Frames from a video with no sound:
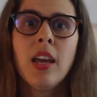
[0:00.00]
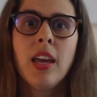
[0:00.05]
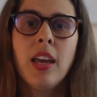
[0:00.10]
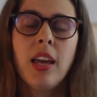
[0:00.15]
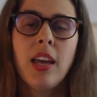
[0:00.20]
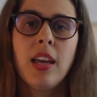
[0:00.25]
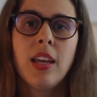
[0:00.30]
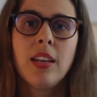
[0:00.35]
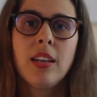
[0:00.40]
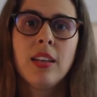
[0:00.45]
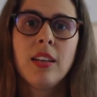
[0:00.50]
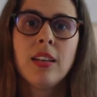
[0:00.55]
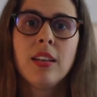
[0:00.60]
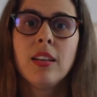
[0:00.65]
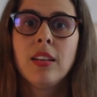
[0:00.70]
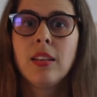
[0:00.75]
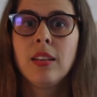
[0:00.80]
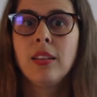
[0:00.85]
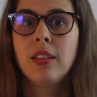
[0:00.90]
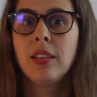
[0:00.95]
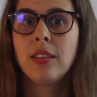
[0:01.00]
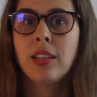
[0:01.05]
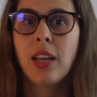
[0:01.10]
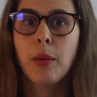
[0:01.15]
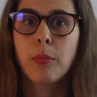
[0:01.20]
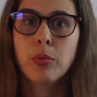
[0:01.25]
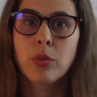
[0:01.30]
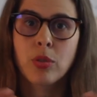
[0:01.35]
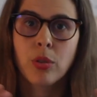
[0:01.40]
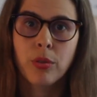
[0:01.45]
and the
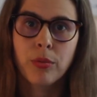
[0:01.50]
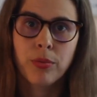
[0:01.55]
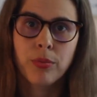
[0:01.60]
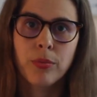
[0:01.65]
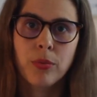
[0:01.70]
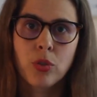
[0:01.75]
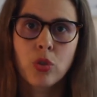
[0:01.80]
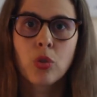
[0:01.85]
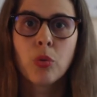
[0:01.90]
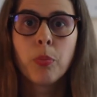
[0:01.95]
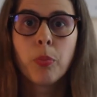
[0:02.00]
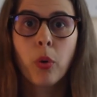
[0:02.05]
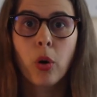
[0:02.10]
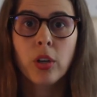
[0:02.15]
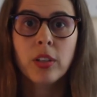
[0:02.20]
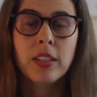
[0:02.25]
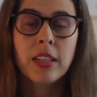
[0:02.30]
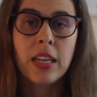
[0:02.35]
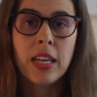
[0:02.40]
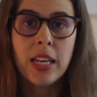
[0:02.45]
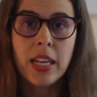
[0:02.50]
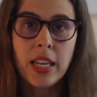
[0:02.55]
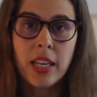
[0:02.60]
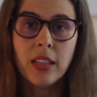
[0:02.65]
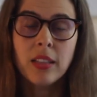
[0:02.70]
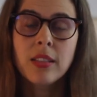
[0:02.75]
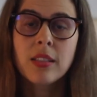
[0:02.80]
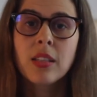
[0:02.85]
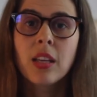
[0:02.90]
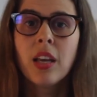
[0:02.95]
types of support he
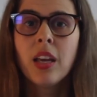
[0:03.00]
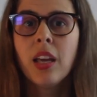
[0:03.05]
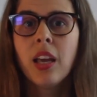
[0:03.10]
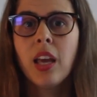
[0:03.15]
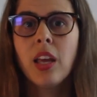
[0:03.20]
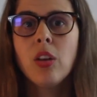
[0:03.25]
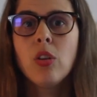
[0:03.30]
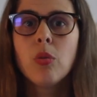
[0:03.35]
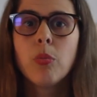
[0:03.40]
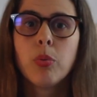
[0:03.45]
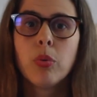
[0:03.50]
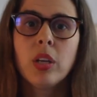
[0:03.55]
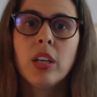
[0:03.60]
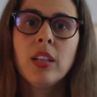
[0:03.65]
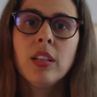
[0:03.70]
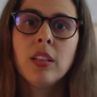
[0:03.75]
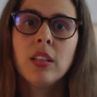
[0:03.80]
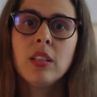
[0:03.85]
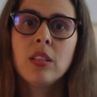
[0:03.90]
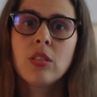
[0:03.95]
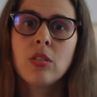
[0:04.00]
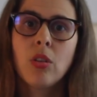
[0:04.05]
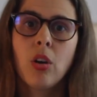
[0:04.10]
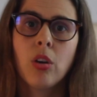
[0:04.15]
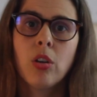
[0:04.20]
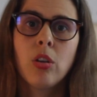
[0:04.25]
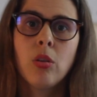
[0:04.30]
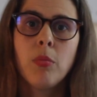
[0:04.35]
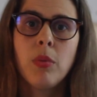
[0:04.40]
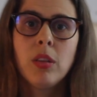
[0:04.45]
needs. And you bring this
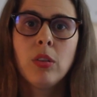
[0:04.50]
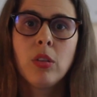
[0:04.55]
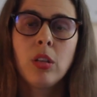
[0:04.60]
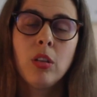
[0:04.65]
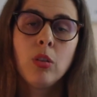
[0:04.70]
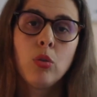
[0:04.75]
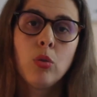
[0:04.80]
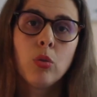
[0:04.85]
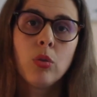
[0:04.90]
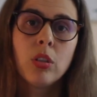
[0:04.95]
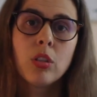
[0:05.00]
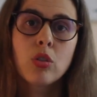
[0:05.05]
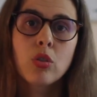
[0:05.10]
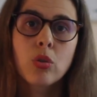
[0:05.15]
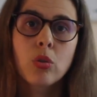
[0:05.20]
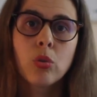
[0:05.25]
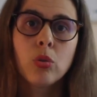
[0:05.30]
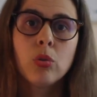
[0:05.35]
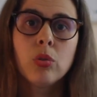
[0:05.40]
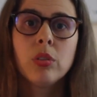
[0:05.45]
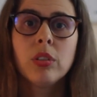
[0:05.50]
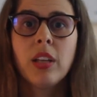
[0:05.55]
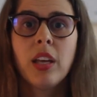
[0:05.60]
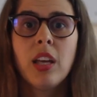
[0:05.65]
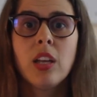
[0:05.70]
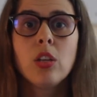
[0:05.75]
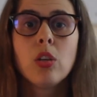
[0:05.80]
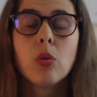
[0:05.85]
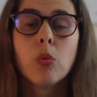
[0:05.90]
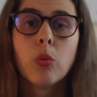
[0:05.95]
document into the school
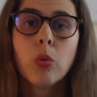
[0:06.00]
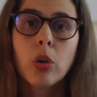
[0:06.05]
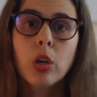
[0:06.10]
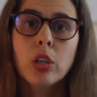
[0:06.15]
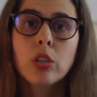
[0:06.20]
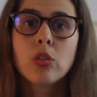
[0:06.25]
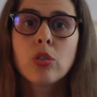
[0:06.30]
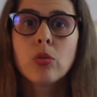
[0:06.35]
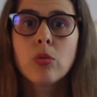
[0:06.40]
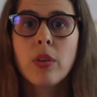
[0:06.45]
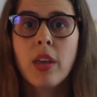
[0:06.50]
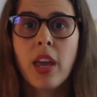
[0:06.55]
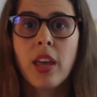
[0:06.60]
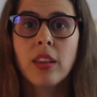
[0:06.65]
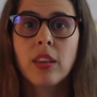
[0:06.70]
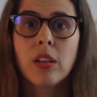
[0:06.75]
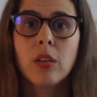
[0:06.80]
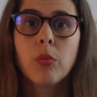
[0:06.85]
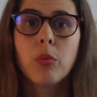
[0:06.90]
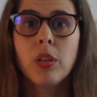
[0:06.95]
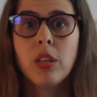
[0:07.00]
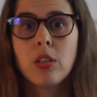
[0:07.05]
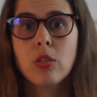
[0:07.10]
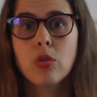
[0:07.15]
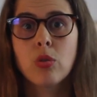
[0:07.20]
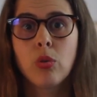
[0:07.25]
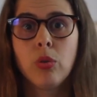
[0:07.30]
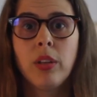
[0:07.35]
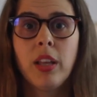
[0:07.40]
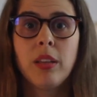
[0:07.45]
and you work together with the
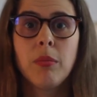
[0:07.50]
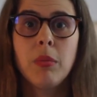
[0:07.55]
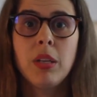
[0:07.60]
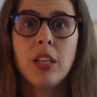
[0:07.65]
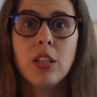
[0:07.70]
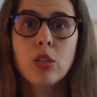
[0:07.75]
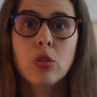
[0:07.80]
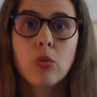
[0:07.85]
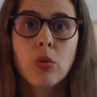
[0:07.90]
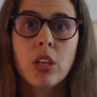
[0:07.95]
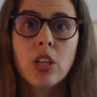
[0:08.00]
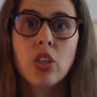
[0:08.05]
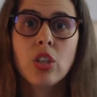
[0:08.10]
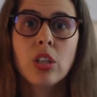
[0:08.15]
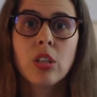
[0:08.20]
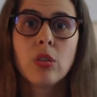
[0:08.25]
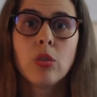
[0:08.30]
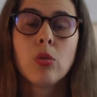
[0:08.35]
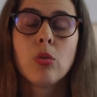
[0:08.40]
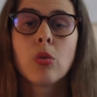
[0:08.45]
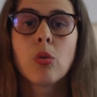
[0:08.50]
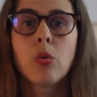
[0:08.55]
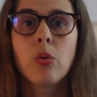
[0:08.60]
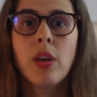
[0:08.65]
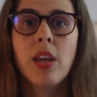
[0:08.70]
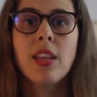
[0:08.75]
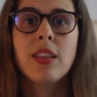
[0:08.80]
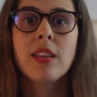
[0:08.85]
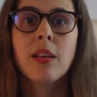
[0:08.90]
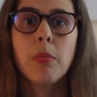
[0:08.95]
school administration to
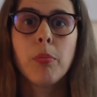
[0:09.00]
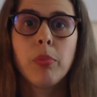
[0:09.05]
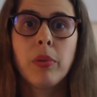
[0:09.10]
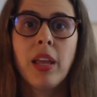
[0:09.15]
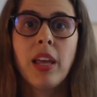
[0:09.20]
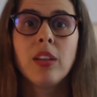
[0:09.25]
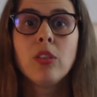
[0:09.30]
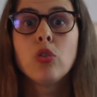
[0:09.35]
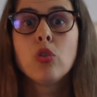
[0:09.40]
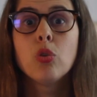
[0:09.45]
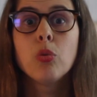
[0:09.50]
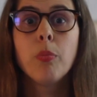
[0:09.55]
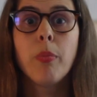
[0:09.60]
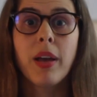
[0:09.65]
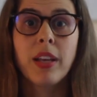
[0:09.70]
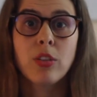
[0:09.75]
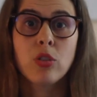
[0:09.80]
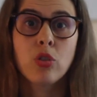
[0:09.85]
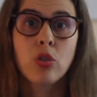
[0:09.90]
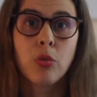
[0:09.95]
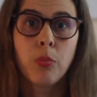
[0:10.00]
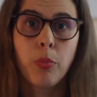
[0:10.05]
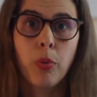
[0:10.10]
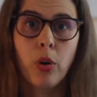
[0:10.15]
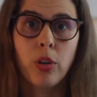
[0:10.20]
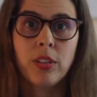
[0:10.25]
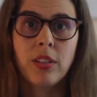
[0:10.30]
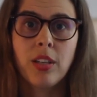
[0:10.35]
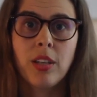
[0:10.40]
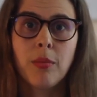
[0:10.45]
create a plan to best
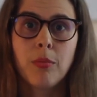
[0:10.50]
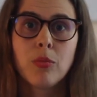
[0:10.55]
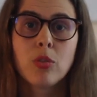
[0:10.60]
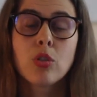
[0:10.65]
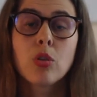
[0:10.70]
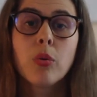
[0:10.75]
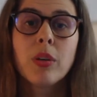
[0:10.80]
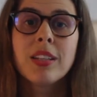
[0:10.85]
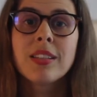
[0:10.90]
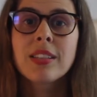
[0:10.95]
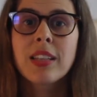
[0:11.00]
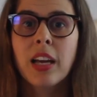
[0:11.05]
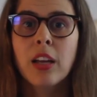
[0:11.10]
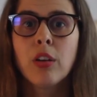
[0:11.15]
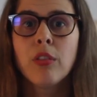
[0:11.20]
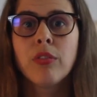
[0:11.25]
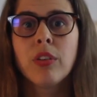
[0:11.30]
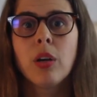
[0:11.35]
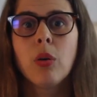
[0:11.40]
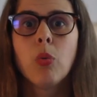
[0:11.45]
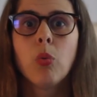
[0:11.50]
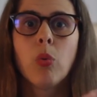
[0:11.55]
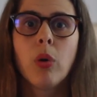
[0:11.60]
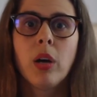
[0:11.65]
support him. So it's kind of a